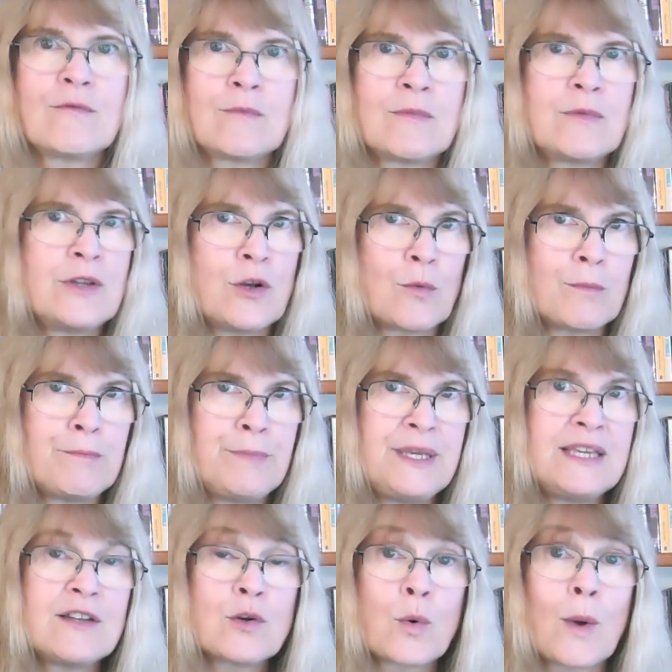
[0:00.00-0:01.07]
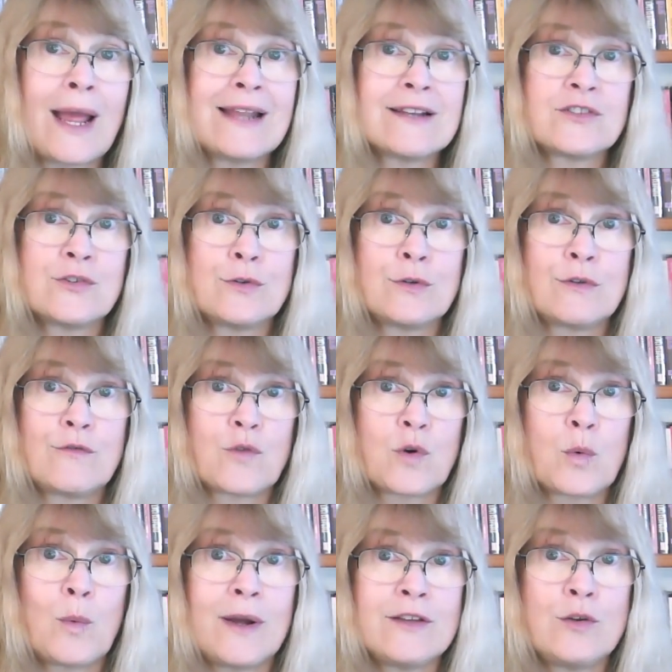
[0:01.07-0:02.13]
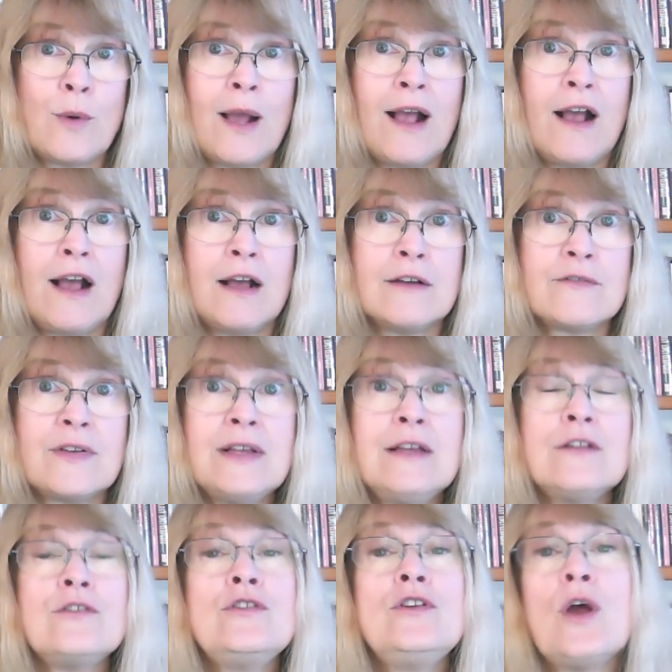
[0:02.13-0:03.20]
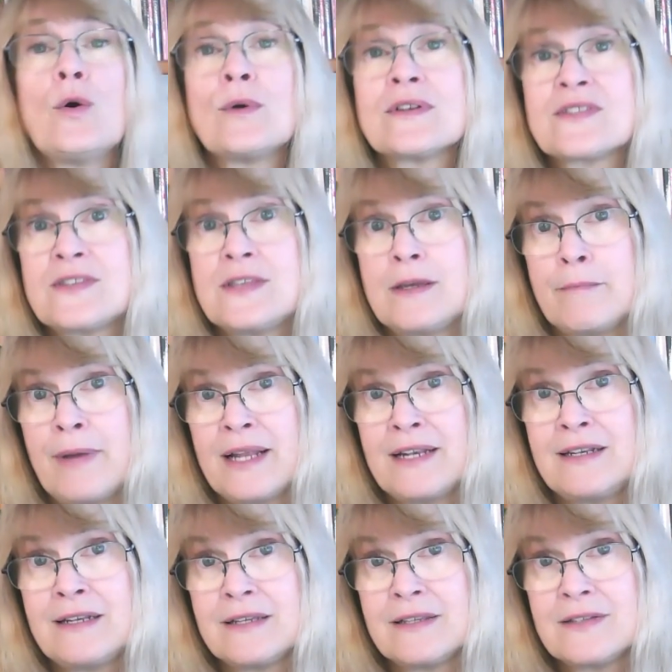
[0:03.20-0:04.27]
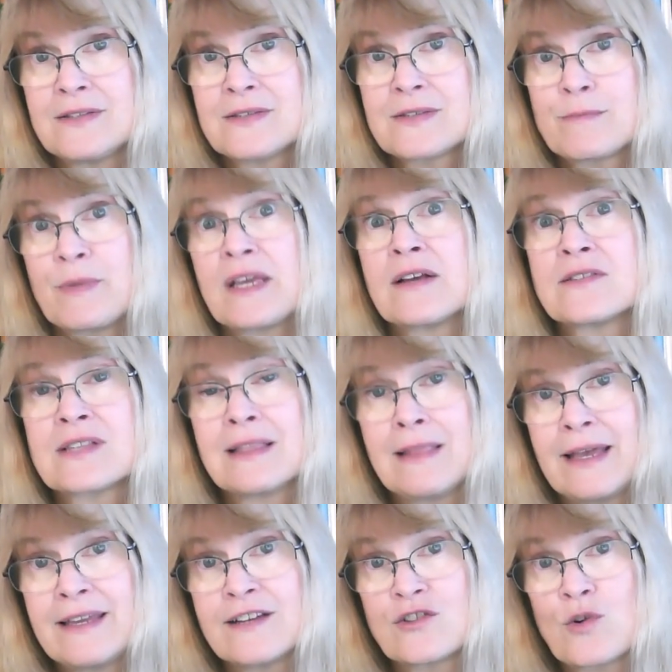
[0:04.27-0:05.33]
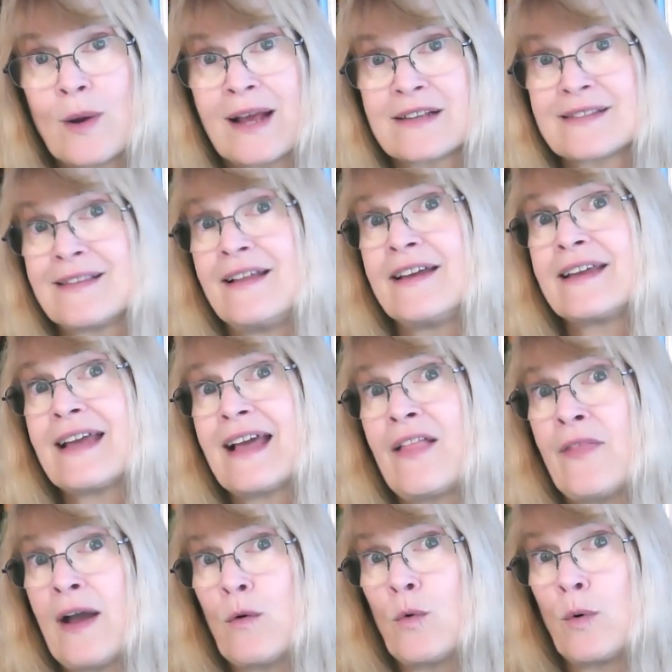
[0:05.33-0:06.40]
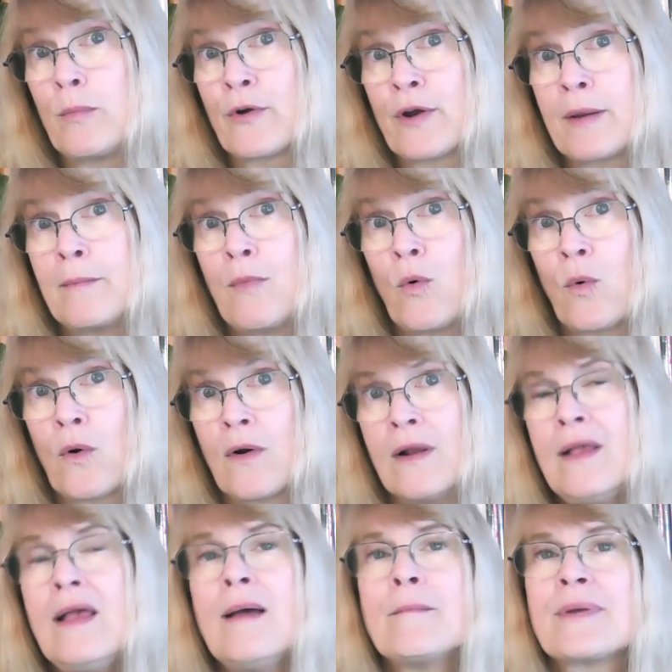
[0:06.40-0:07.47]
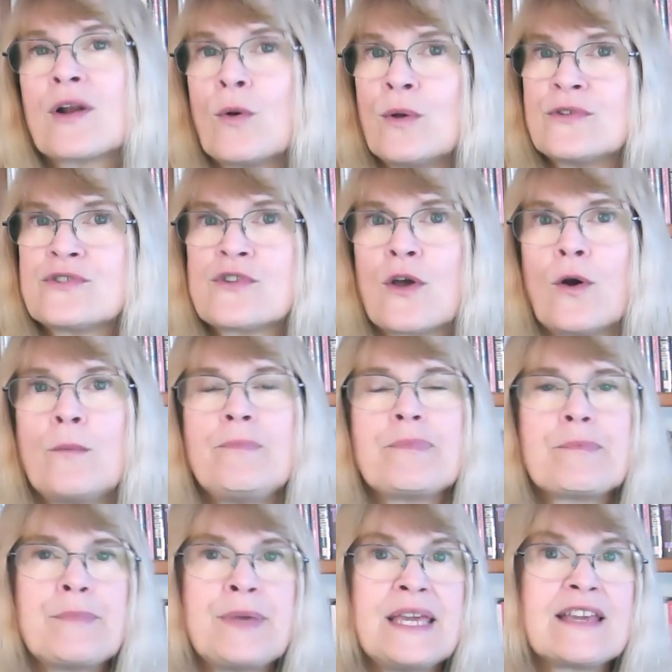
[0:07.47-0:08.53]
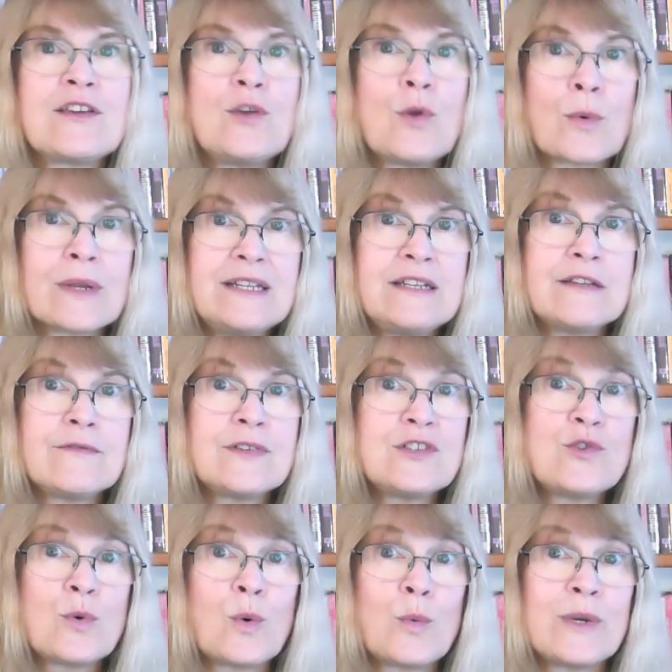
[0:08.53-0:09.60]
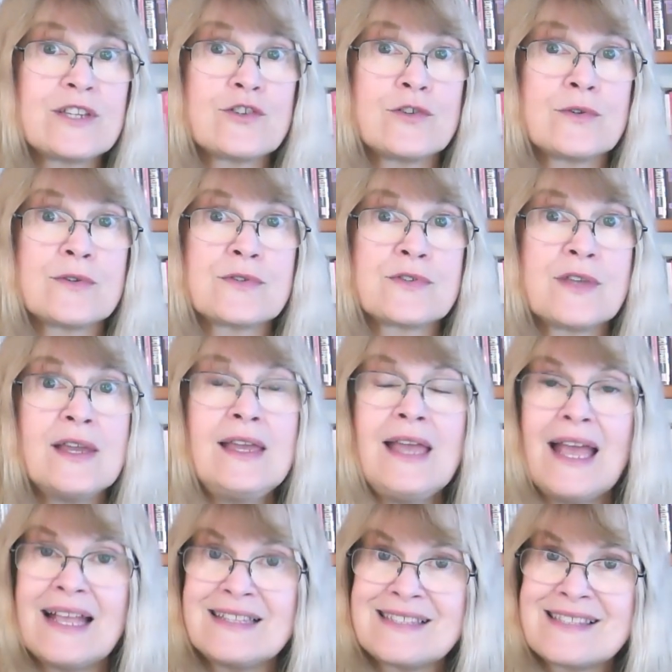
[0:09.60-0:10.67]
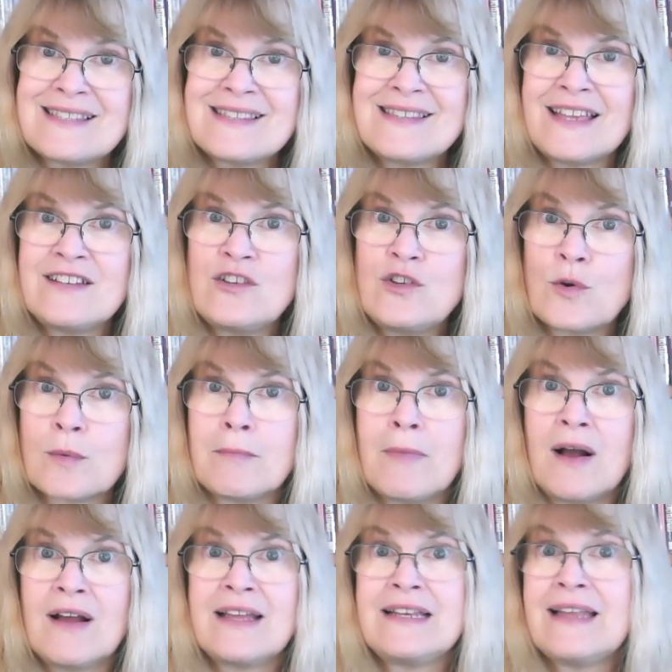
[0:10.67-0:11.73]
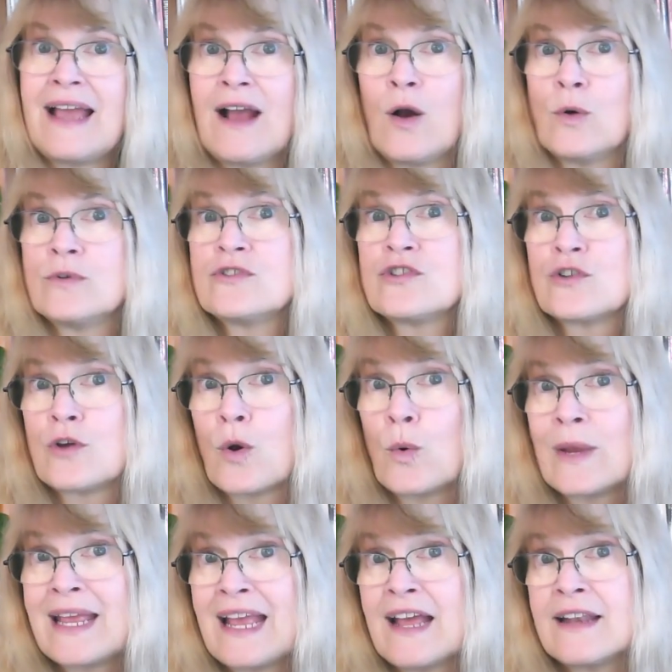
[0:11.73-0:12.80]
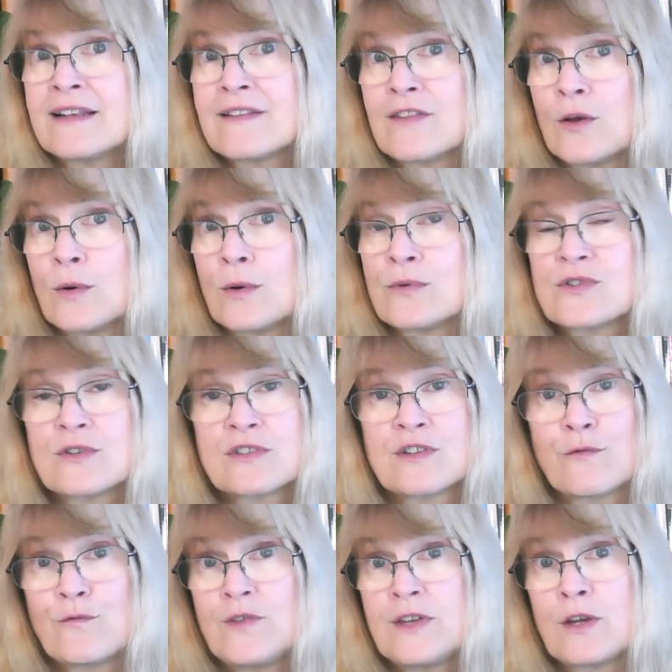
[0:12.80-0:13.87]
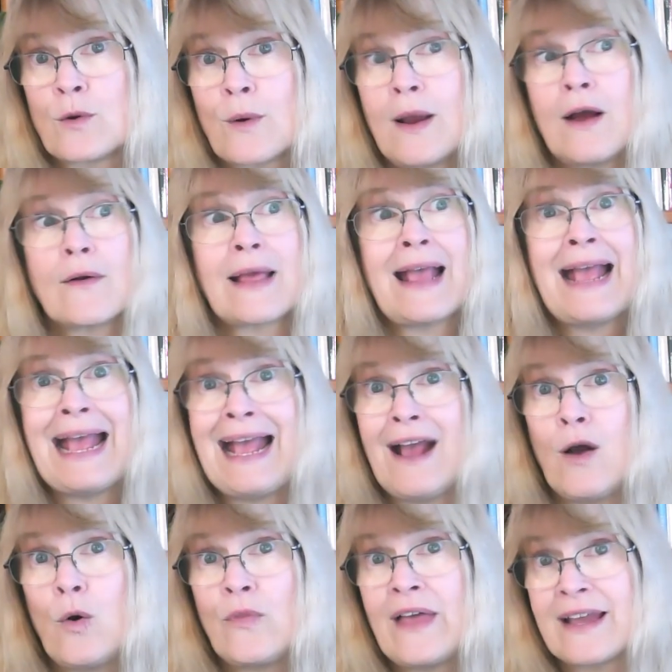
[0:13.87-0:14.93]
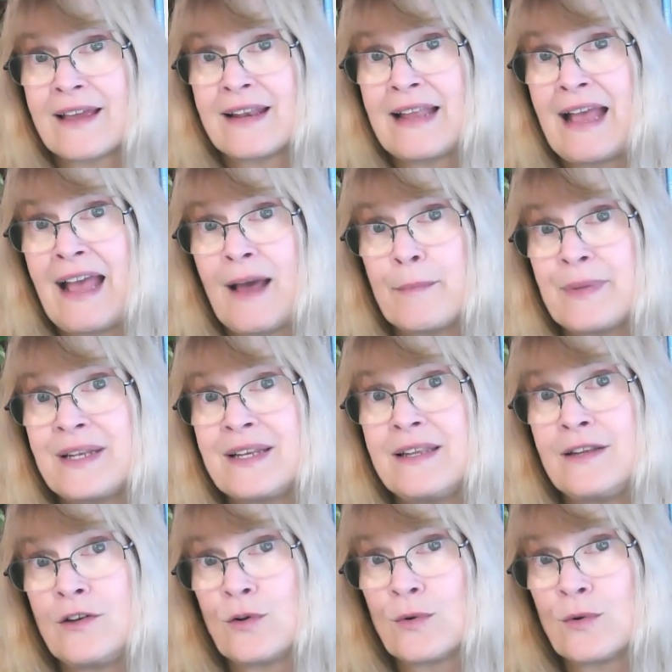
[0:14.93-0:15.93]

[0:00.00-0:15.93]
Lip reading: you know, be in gratitude for what you have. Notice the abundance, because like attracts like, and that will bring more. But also pick your individual wishes and send your mind out to go get those, to figure out how that can happen in your